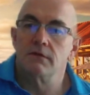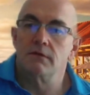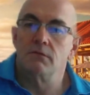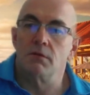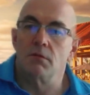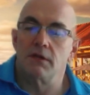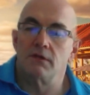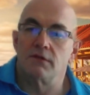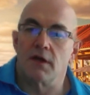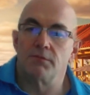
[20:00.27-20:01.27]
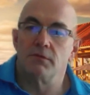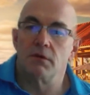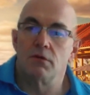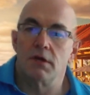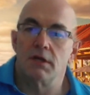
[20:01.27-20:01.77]
do we want to stop the
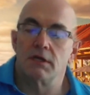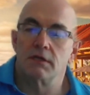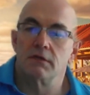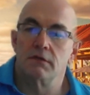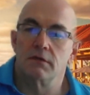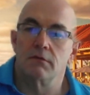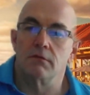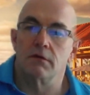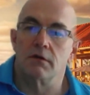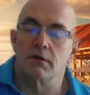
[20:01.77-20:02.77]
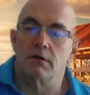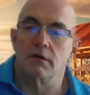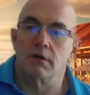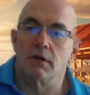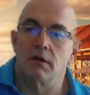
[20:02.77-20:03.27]
recording
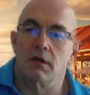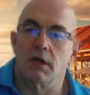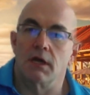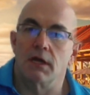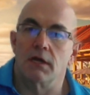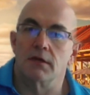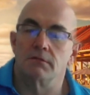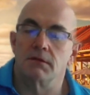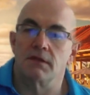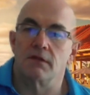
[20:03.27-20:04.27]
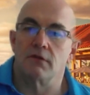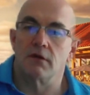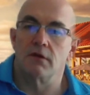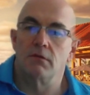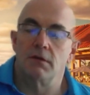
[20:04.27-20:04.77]
or and then
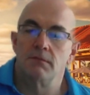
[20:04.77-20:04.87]
start a new one?